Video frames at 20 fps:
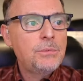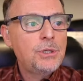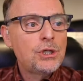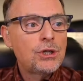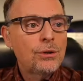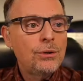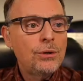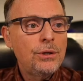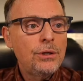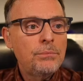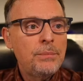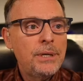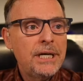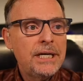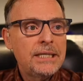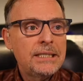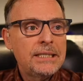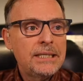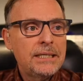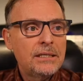me show you the
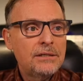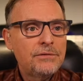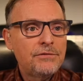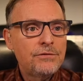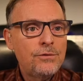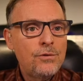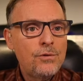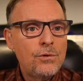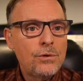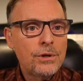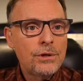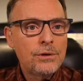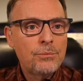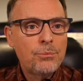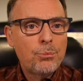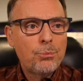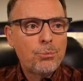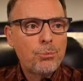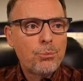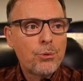metadata for the
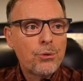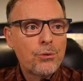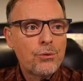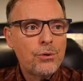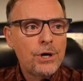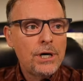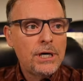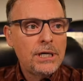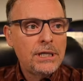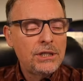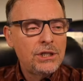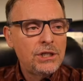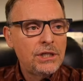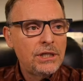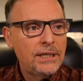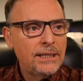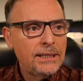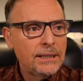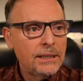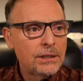
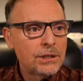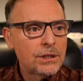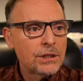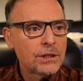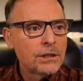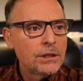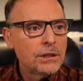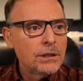project.